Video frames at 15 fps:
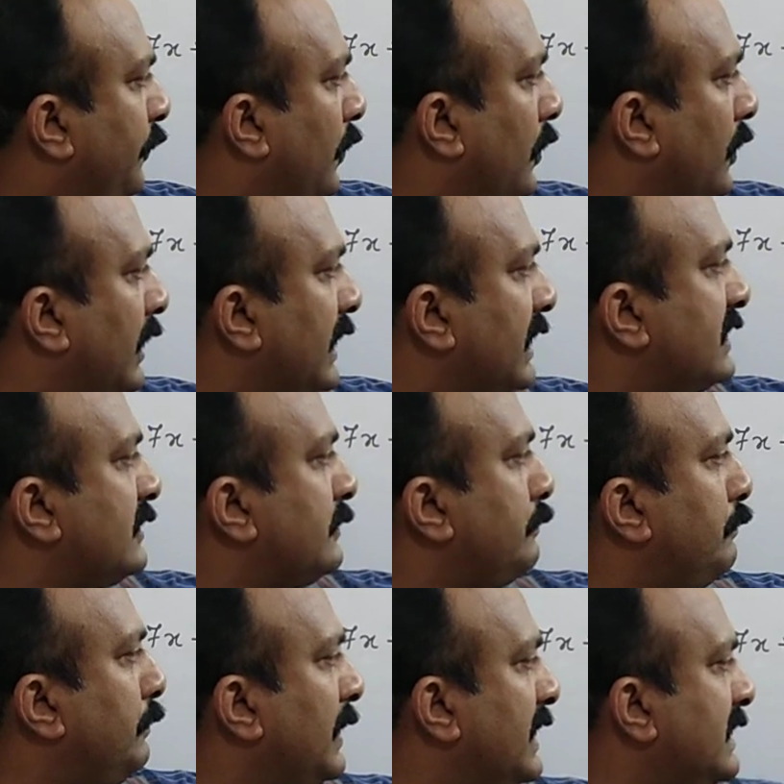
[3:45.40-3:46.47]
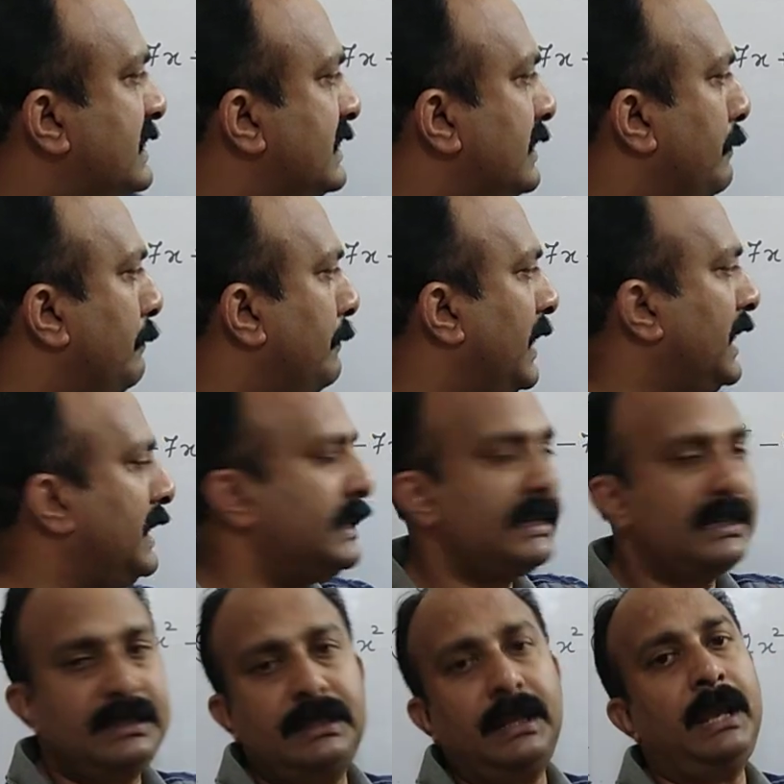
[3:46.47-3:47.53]
4x plus
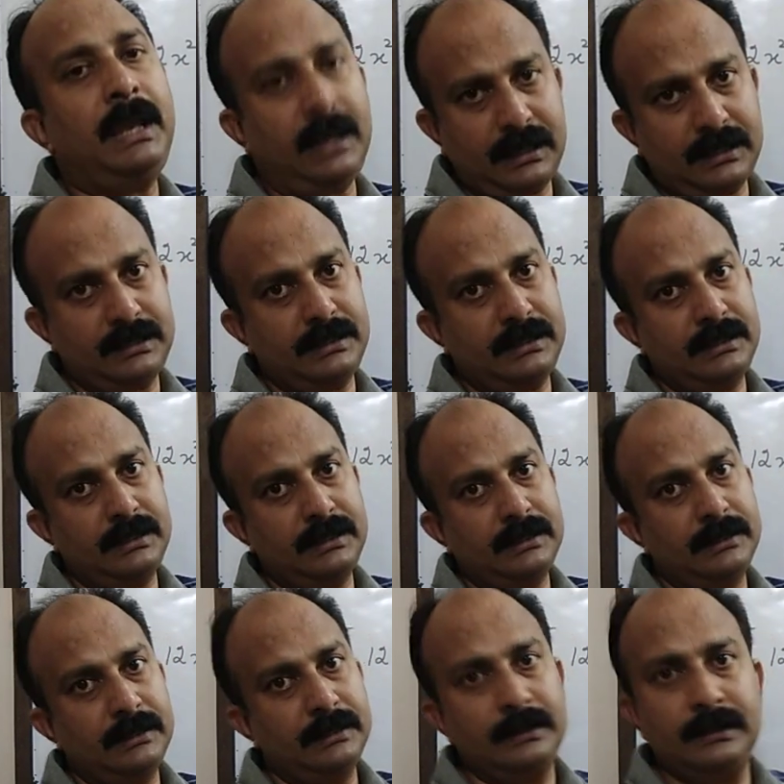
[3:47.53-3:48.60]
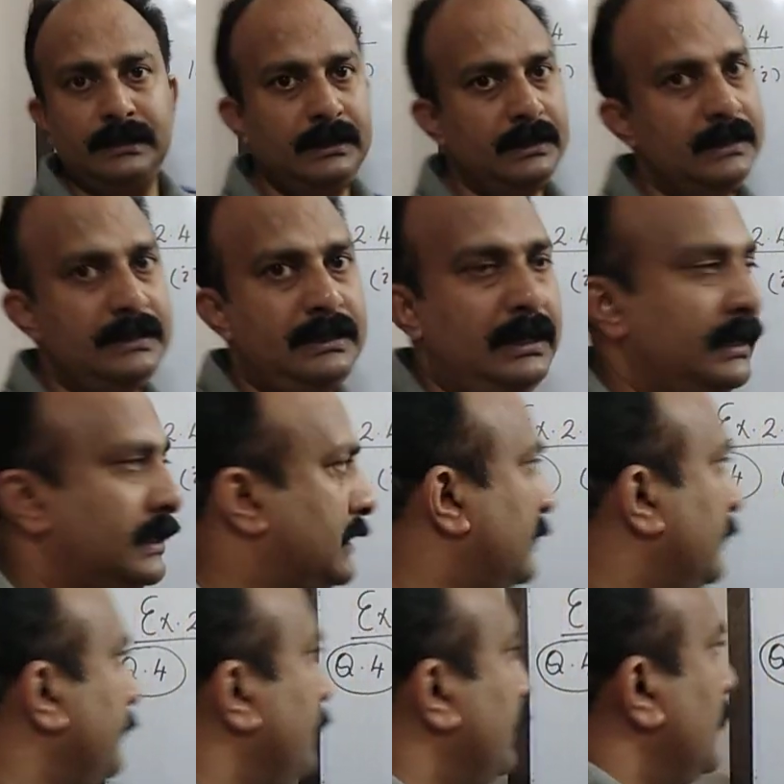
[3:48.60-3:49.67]
minus 3x. Is
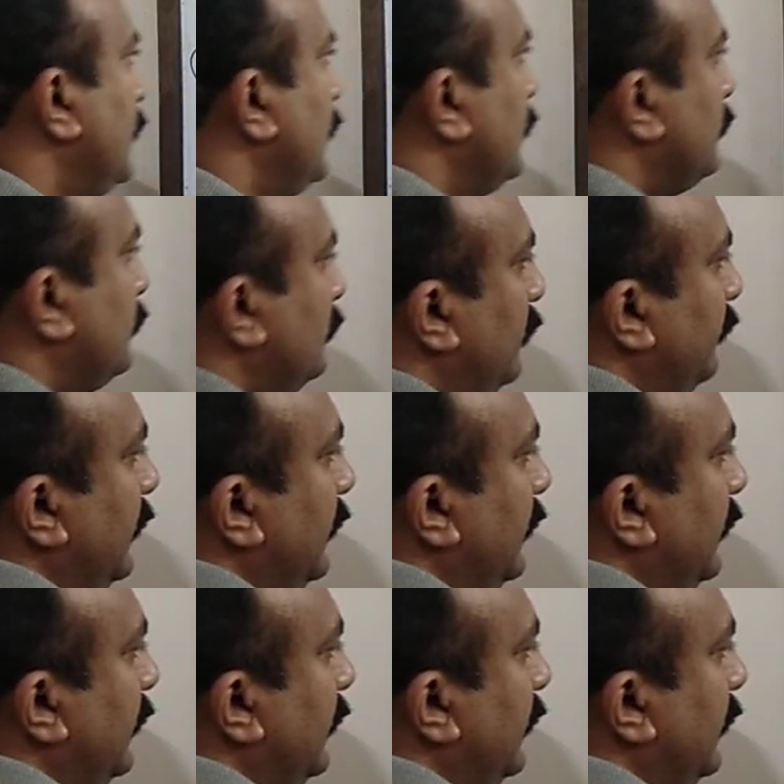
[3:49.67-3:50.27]
it? So